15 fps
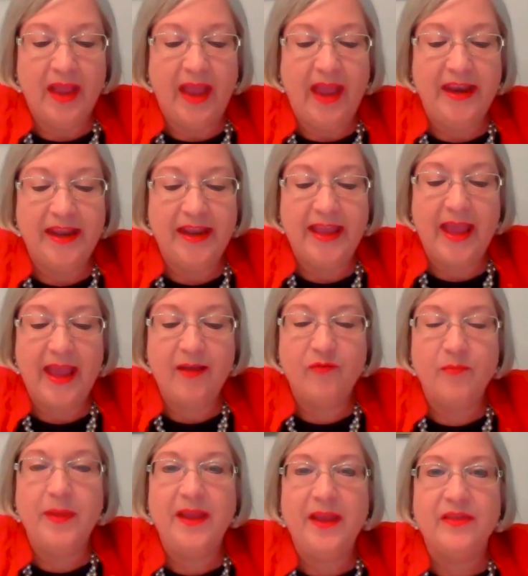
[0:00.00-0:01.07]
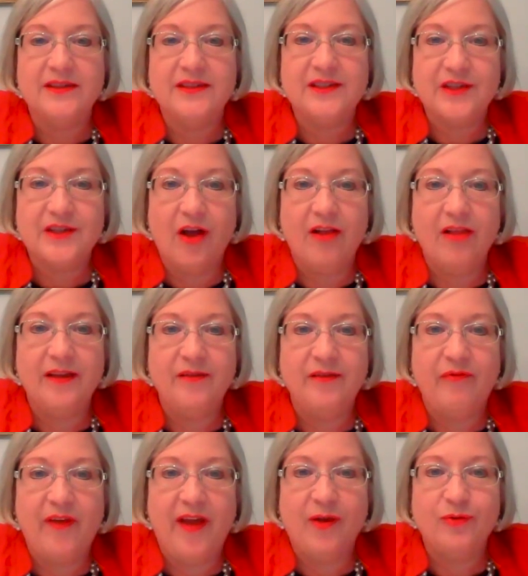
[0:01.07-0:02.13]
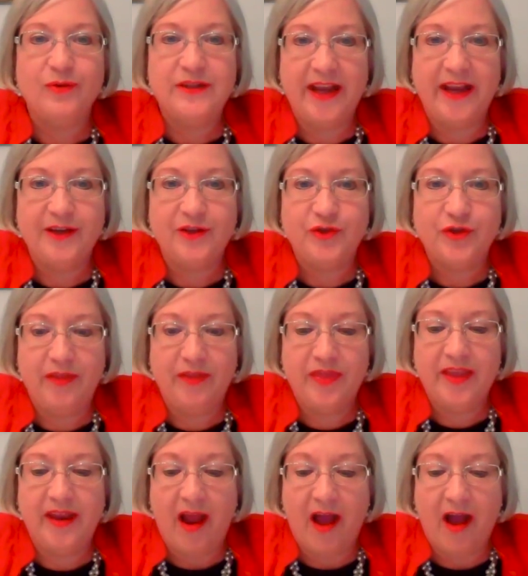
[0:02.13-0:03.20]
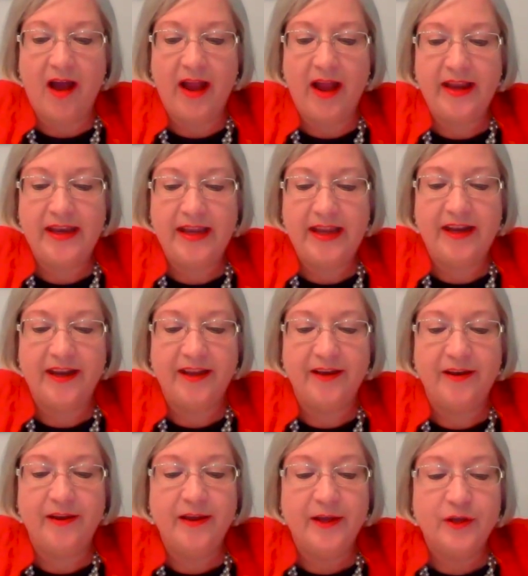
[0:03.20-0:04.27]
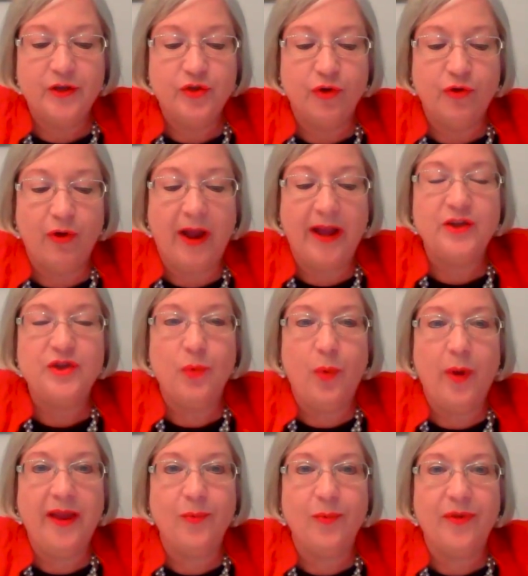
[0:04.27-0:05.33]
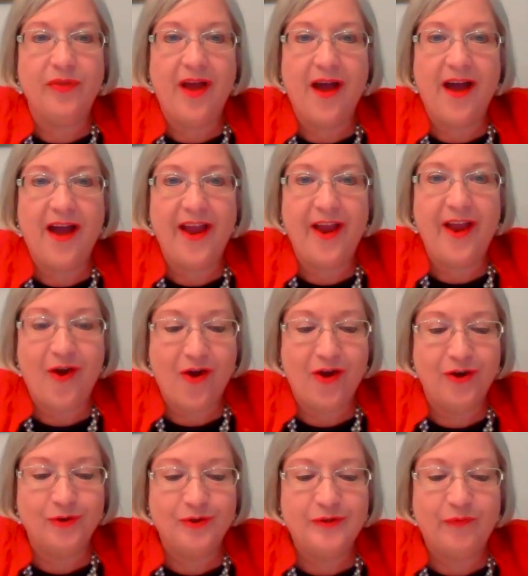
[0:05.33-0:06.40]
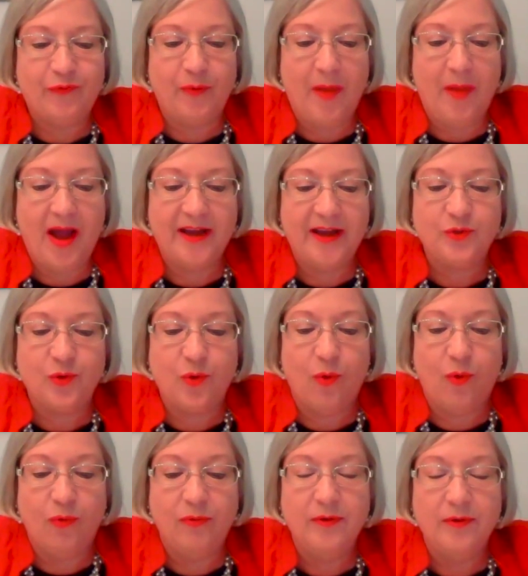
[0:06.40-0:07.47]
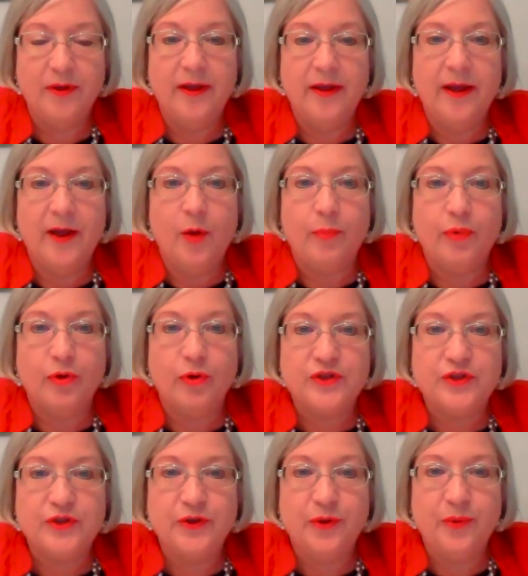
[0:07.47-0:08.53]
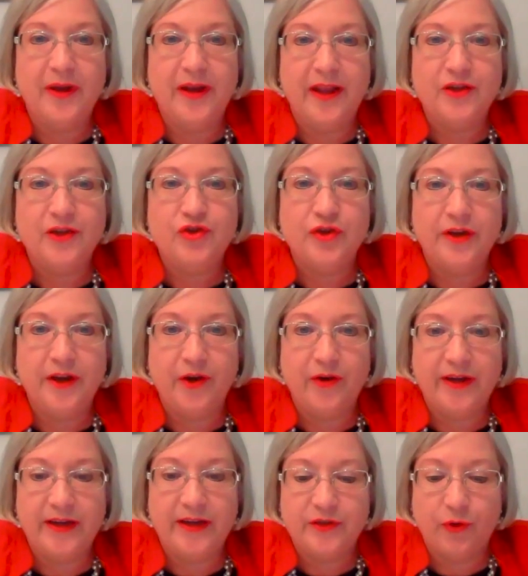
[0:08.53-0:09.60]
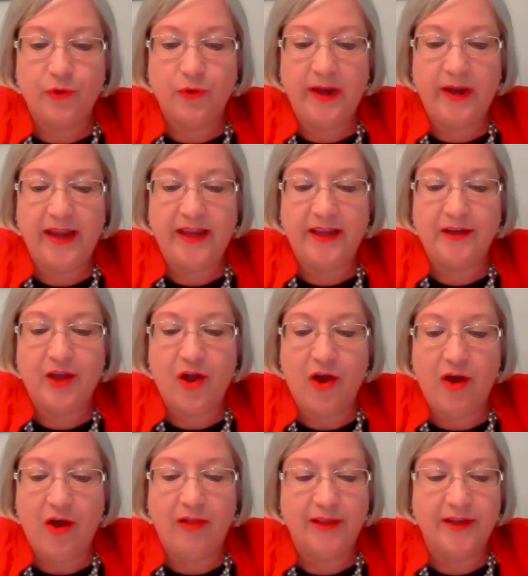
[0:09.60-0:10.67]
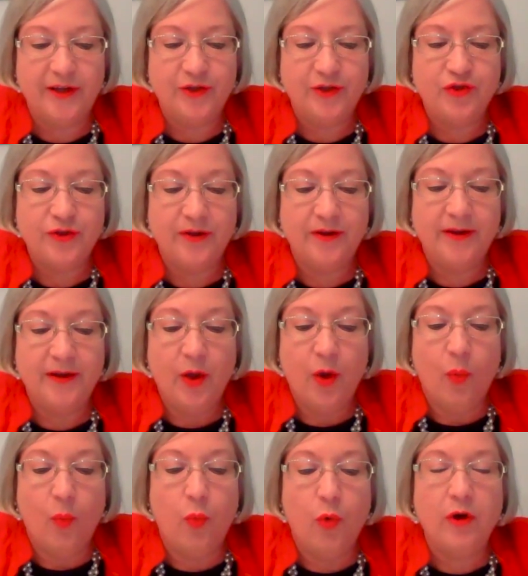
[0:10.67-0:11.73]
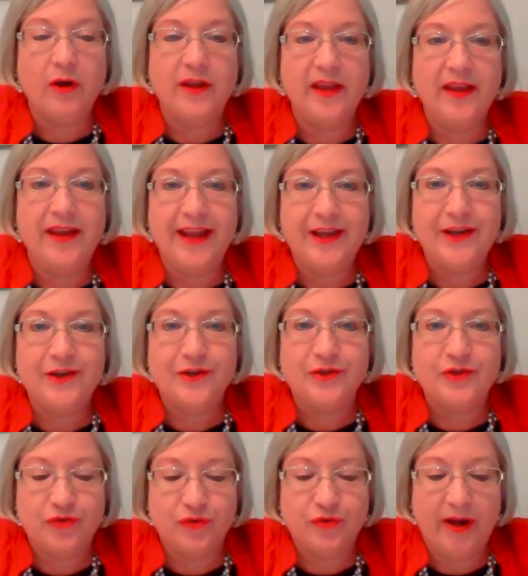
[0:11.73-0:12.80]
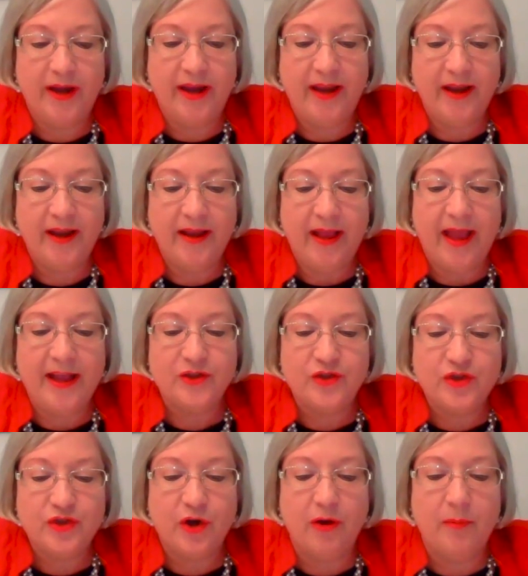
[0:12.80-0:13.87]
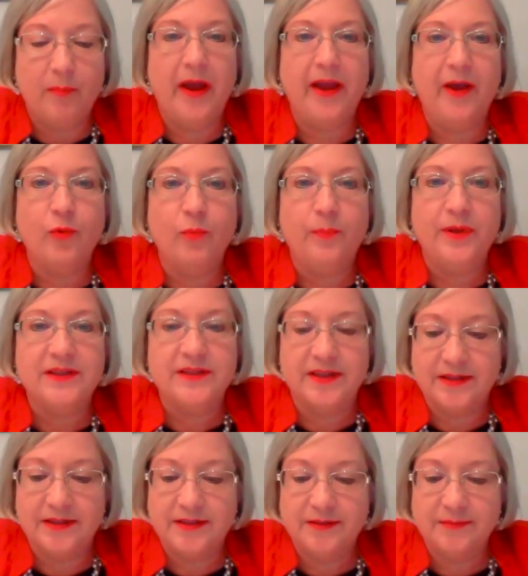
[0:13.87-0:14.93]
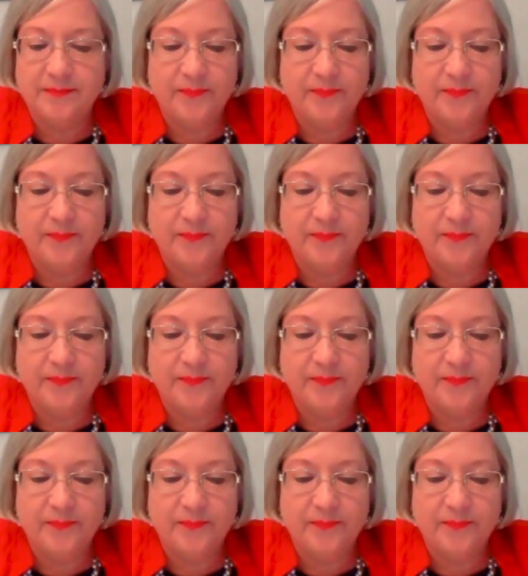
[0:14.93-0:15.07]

and it gave me the solid foundation that I needed to graduate with high honors from high school, pursue an engineering degree in college, work in industry, and start my own business.